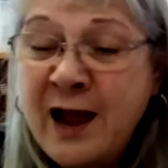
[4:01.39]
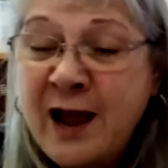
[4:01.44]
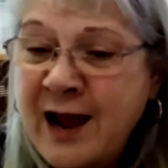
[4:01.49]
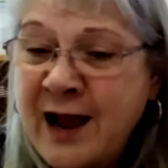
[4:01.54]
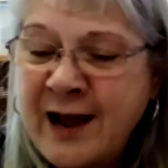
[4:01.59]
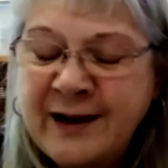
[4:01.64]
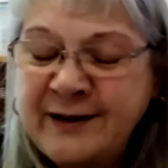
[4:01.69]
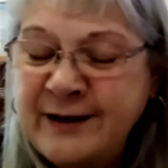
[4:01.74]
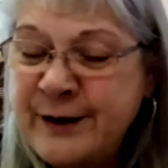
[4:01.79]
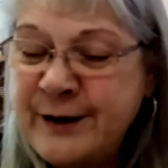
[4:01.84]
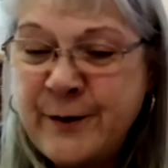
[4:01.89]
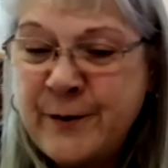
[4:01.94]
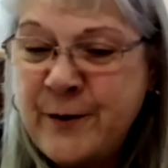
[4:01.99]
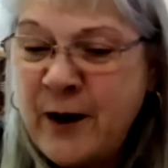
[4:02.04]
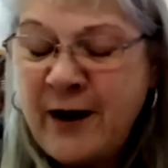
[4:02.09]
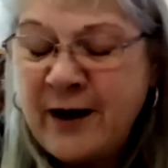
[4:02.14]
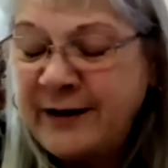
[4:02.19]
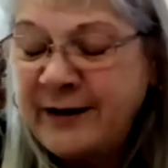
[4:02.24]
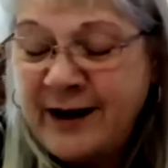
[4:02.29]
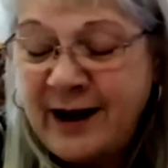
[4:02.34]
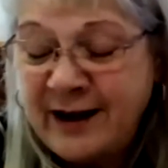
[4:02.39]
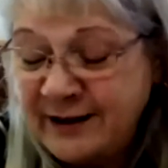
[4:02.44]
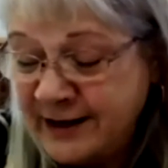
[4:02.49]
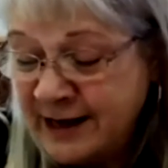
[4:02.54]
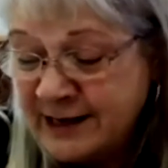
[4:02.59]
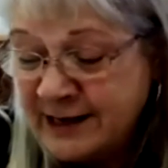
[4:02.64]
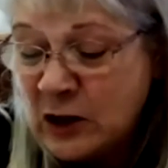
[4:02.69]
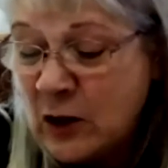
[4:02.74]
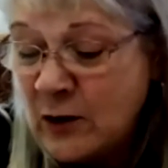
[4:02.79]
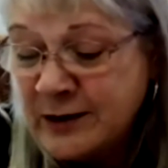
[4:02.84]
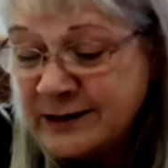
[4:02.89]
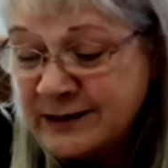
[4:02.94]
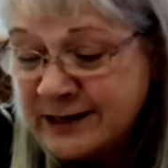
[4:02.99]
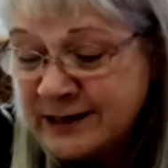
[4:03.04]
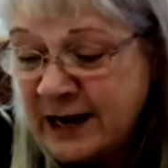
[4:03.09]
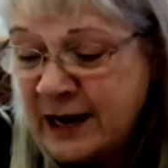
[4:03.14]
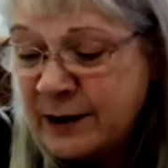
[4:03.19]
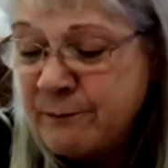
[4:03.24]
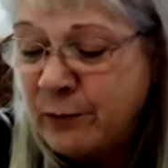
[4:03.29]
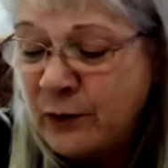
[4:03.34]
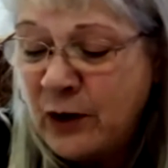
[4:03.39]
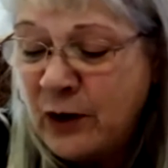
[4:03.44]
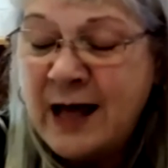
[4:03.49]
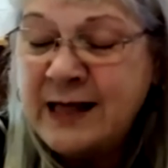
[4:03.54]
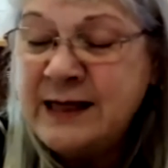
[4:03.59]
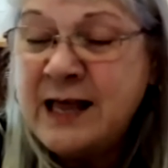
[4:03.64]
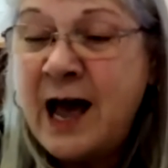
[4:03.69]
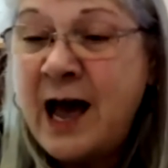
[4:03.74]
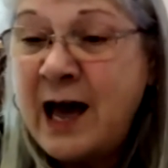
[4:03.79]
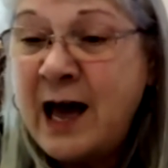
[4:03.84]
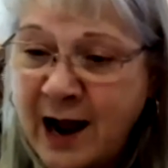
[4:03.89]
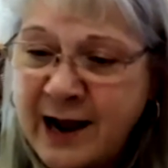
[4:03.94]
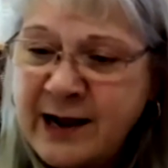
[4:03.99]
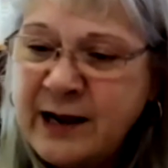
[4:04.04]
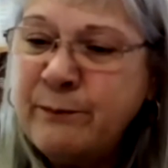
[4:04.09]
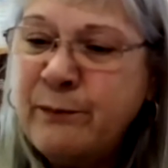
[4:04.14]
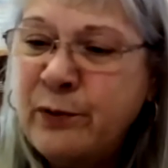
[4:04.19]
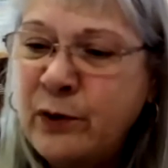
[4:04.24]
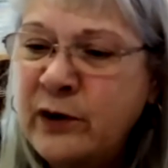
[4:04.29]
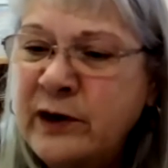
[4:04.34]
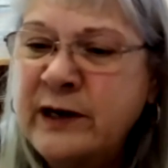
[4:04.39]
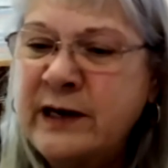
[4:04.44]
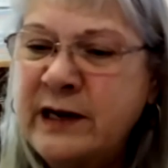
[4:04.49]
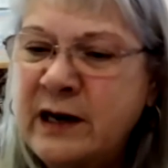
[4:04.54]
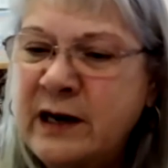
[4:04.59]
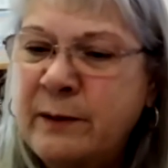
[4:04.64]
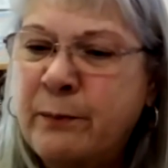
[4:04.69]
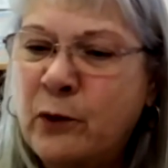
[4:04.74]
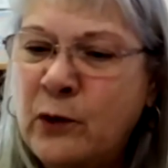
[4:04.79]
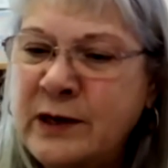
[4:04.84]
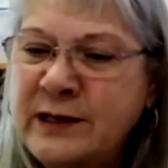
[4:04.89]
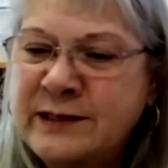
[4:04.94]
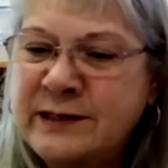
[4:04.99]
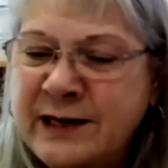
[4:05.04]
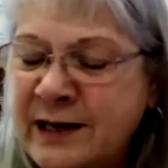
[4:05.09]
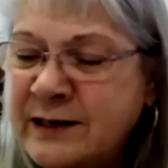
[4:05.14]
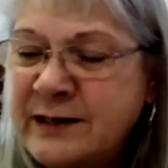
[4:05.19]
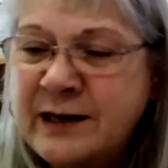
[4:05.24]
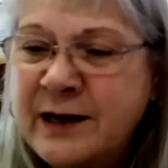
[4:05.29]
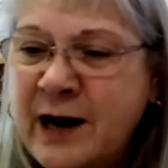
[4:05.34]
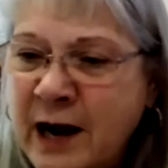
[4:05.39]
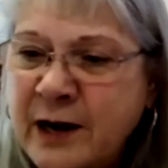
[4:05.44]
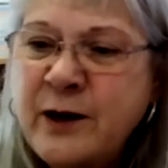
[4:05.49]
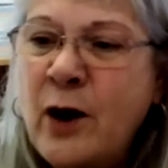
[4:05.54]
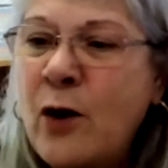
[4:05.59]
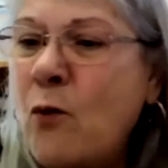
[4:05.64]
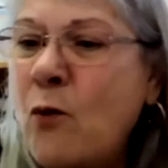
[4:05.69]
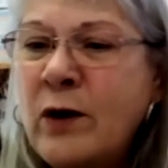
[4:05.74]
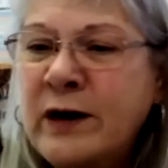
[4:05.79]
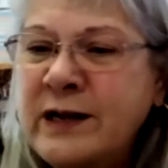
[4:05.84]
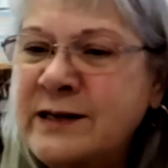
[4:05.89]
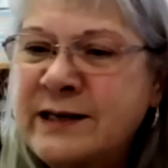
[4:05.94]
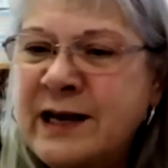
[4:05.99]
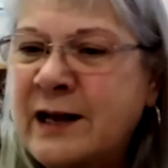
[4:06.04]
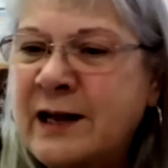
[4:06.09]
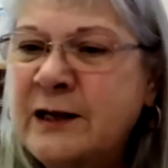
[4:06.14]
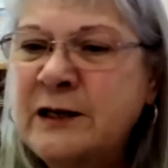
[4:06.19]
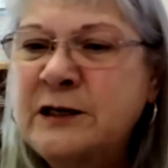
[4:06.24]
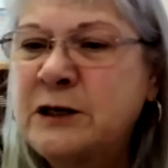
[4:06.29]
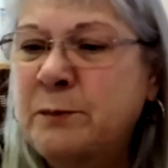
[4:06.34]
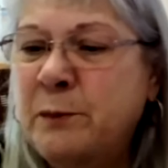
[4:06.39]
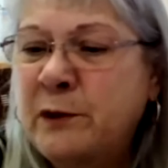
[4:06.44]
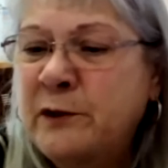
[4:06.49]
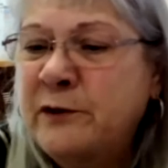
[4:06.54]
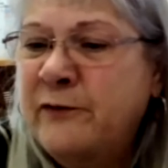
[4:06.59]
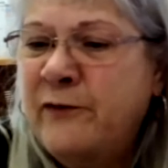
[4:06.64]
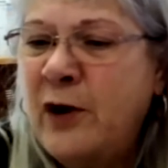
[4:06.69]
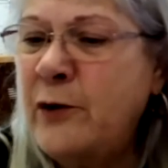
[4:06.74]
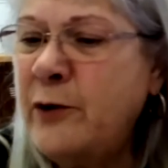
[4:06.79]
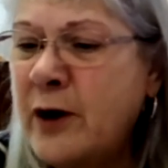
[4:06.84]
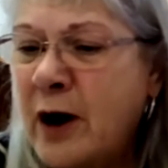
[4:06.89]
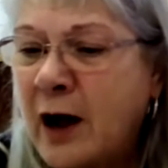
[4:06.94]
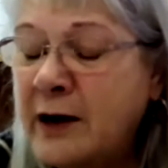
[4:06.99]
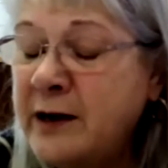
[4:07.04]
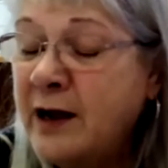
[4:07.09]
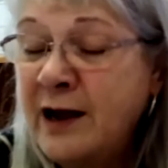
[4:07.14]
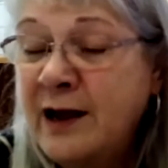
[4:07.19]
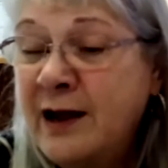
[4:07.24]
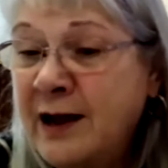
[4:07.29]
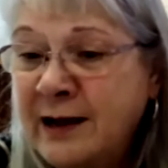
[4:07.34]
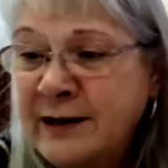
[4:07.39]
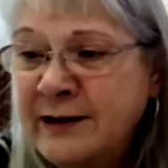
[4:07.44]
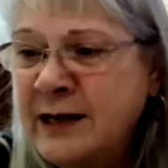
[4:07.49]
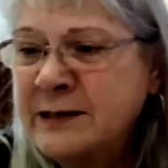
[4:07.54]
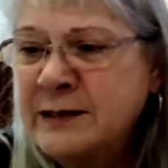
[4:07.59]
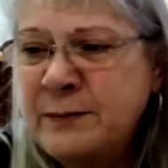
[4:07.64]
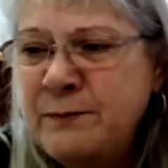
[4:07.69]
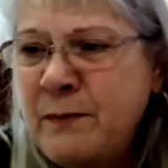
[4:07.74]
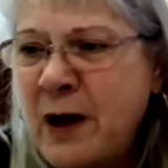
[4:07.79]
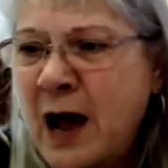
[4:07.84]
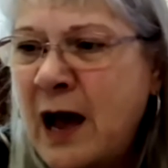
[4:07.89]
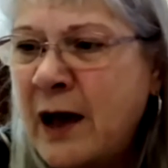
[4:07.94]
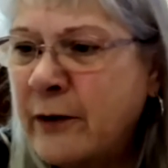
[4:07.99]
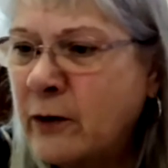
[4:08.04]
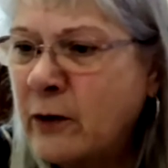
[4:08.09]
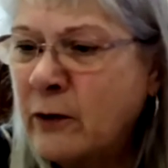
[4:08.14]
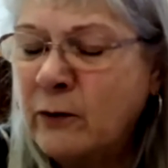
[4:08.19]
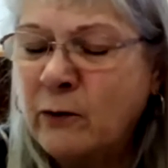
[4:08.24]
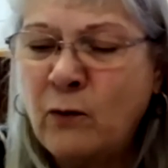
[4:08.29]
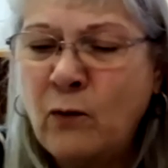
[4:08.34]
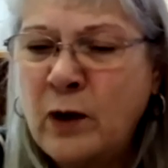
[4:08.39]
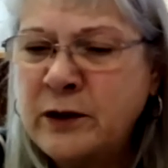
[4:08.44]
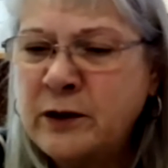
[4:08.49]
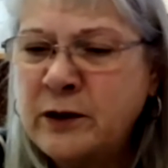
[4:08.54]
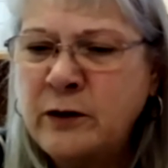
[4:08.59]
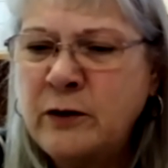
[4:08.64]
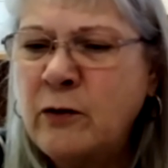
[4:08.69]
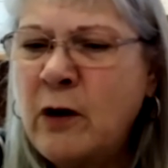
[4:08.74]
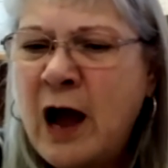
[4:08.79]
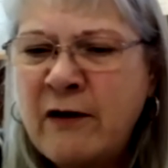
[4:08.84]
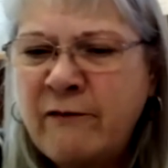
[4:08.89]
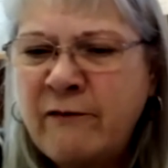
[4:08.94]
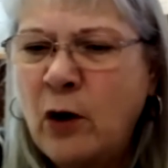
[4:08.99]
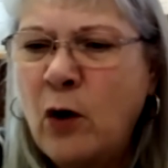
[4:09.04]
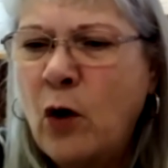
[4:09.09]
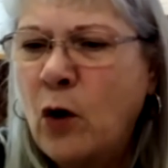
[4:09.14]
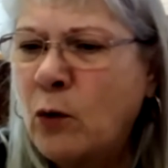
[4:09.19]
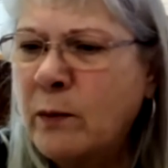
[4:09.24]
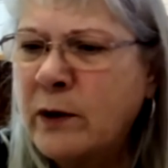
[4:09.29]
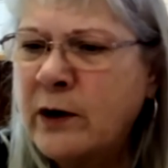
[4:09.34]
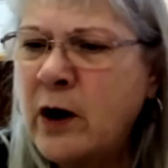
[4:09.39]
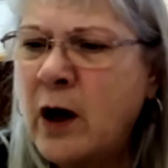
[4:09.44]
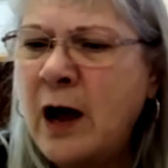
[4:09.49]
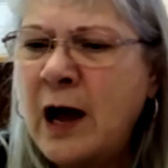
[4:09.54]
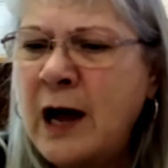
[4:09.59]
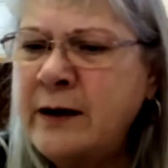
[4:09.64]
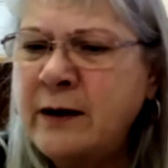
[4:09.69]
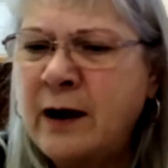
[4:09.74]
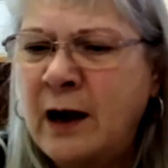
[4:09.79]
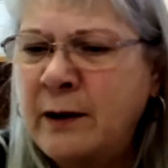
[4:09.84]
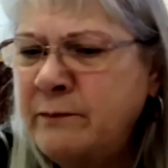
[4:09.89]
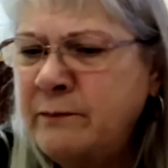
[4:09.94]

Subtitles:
and as long as I can plot that, I can put it in a precinct, and I know what he's eligible to vote on. Doesn't matter whether you have a home or not.